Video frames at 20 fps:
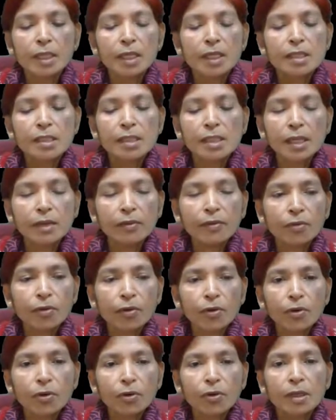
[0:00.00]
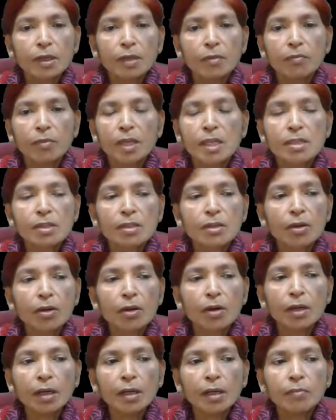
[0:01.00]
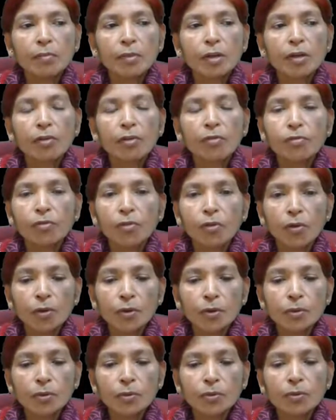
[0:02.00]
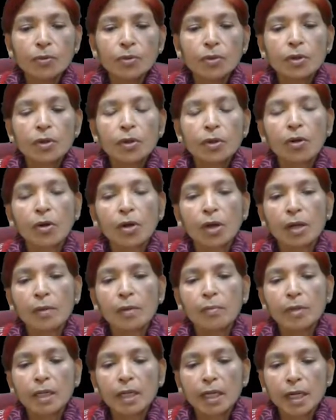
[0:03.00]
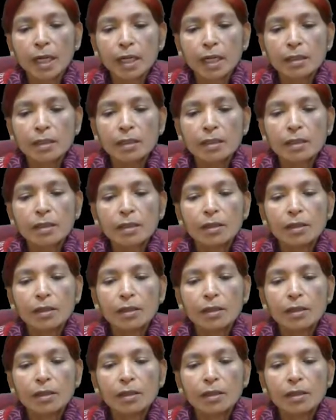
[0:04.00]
C4 means column 4 to column 10.